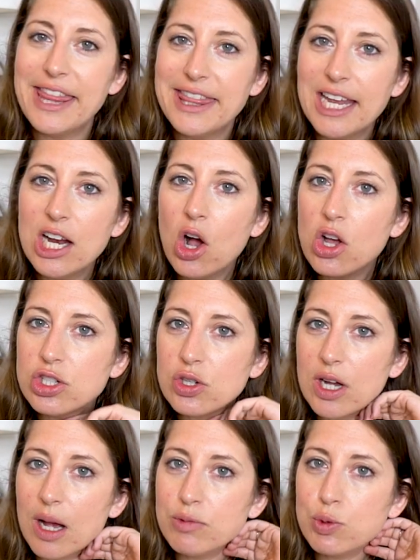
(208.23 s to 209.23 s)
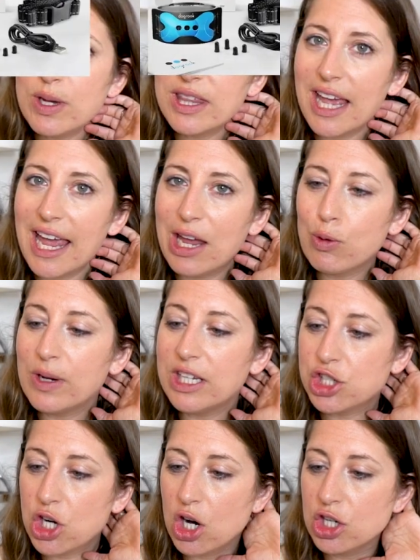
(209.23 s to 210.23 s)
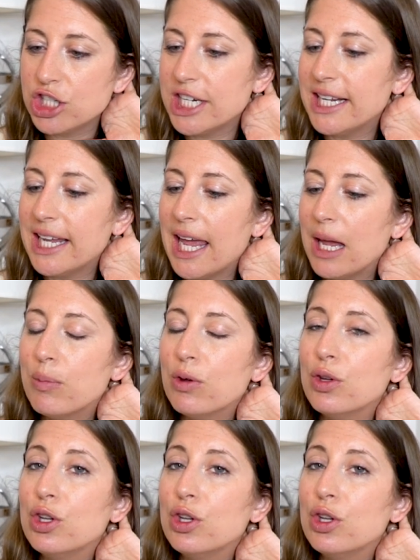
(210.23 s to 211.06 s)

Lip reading: And then it also comes with a recharging cable.